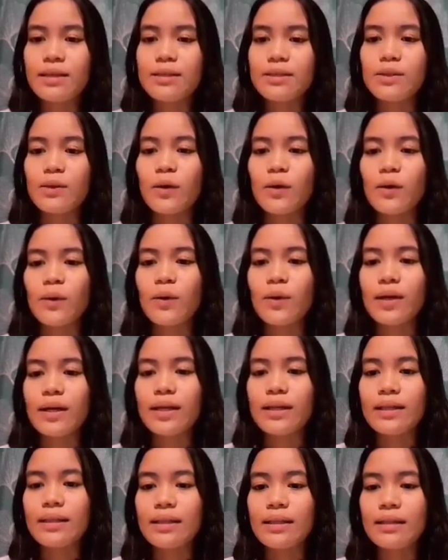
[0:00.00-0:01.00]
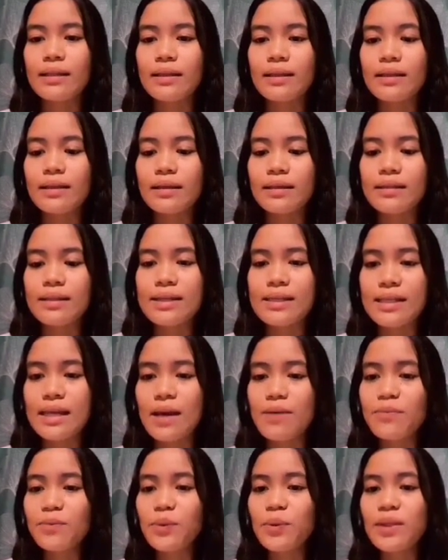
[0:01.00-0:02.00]
So the
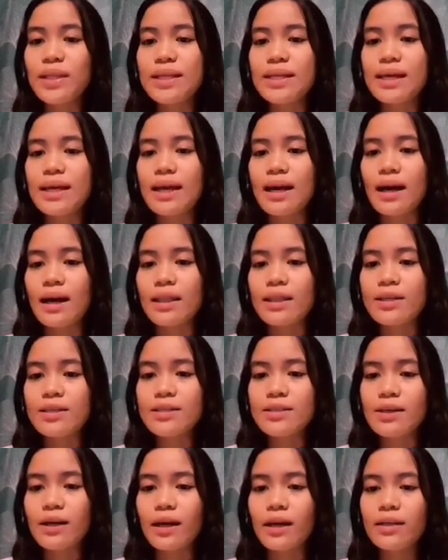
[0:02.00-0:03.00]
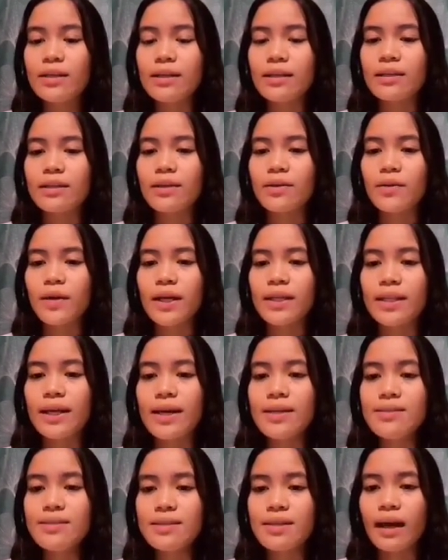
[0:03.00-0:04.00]
same with the other side, in the right
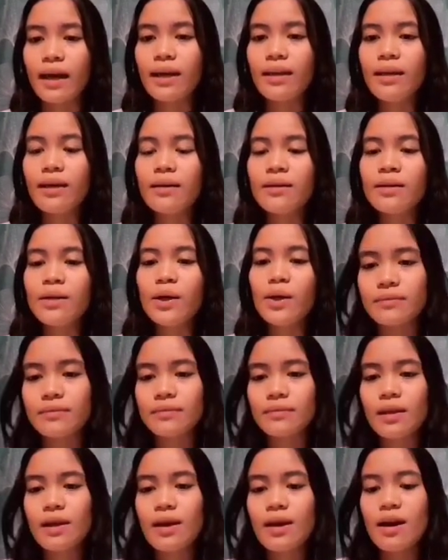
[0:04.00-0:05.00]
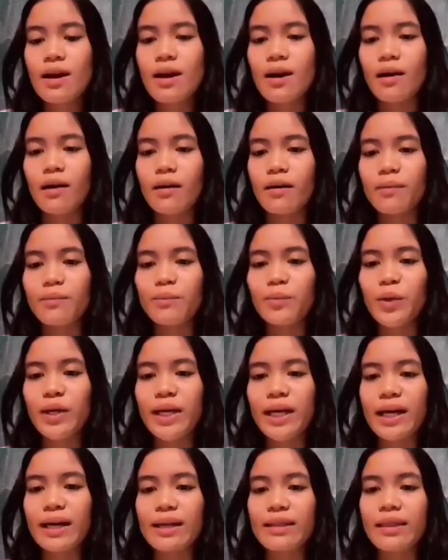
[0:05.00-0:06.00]
hand side, we
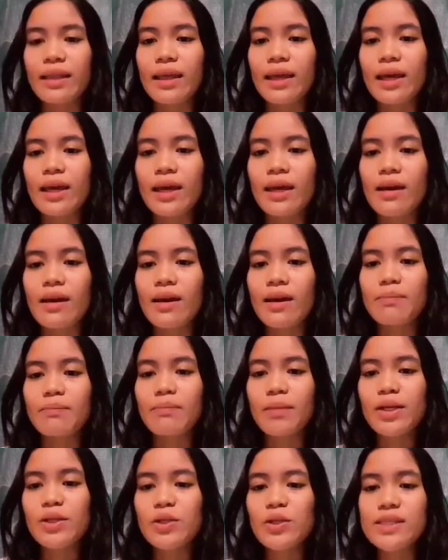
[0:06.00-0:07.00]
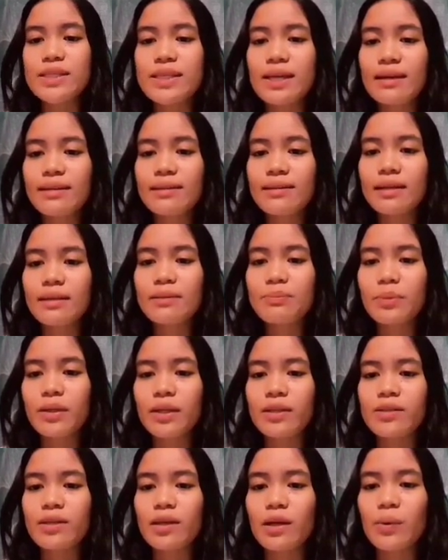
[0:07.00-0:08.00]
got the major second
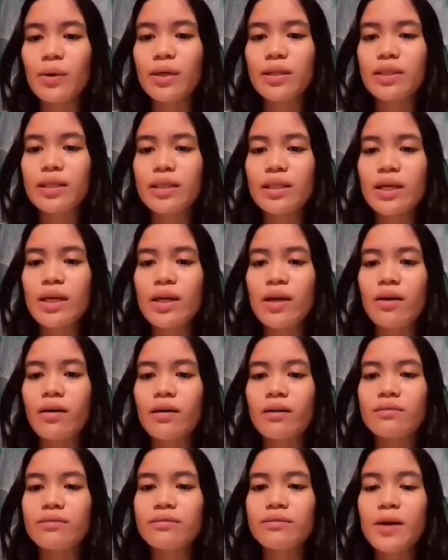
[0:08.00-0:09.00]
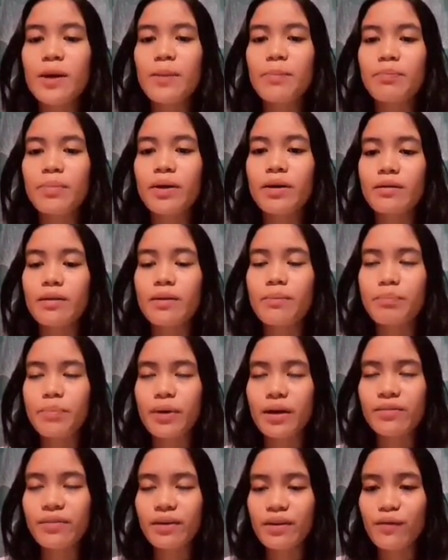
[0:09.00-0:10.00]
plus the quantity of
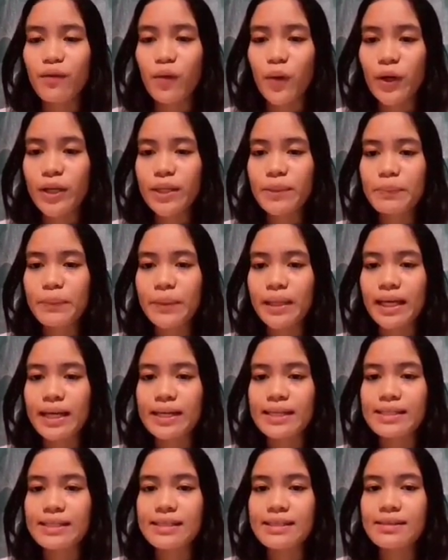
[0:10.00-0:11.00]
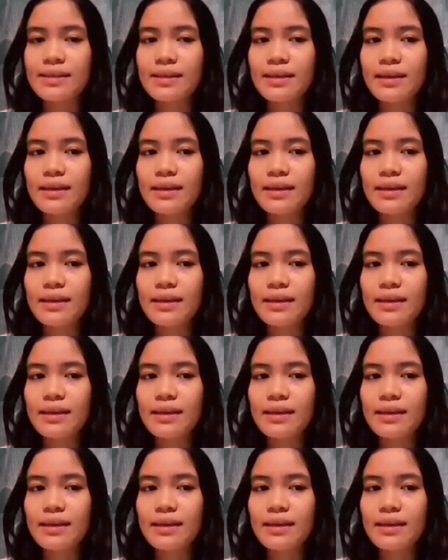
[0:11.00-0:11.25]
perfect fourth plus